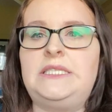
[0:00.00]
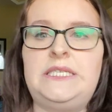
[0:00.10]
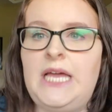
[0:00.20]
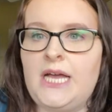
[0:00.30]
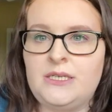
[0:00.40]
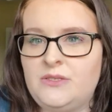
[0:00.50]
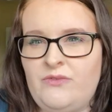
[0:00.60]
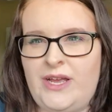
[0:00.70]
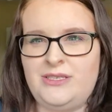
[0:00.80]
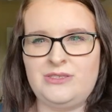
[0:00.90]
DX
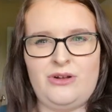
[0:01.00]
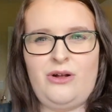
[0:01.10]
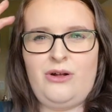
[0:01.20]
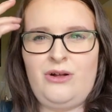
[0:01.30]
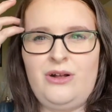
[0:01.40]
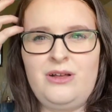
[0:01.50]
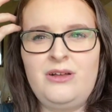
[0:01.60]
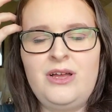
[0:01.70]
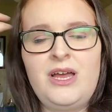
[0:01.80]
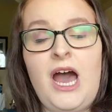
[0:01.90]
Racer.
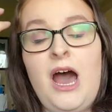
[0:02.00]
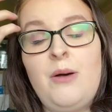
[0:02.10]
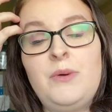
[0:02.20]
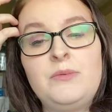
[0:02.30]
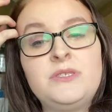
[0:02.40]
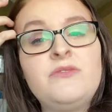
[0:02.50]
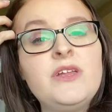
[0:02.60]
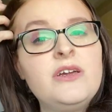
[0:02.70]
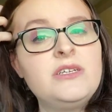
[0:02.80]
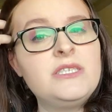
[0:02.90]
Um, it was a
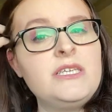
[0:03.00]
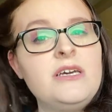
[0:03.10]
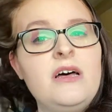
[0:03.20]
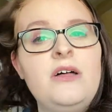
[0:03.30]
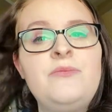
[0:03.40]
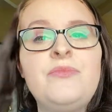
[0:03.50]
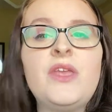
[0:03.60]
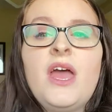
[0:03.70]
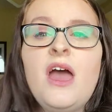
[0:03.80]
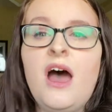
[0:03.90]
really good deal
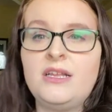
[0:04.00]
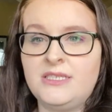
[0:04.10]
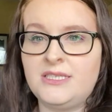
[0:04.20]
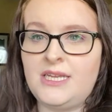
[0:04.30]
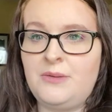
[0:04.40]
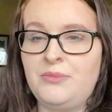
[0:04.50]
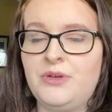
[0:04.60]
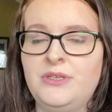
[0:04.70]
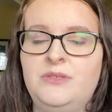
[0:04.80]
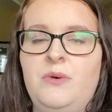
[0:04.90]
on
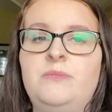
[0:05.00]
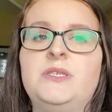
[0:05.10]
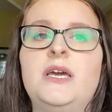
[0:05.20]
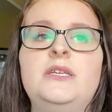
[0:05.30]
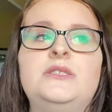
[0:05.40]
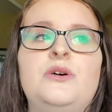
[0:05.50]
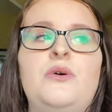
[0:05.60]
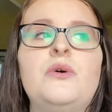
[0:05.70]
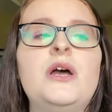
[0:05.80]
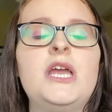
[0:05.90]
Staples website.
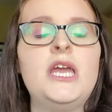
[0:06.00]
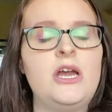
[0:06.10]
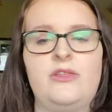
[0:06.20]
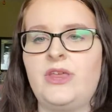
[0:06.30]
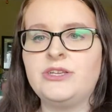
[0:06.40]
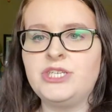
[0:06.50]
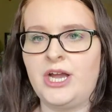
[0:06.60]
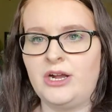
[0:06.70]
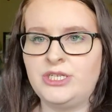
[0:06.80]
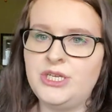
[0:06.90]
So he got that
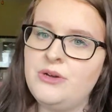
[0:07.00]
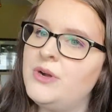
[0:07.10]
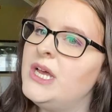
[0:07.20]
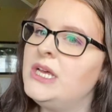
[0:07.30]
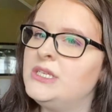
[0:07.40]
chair too.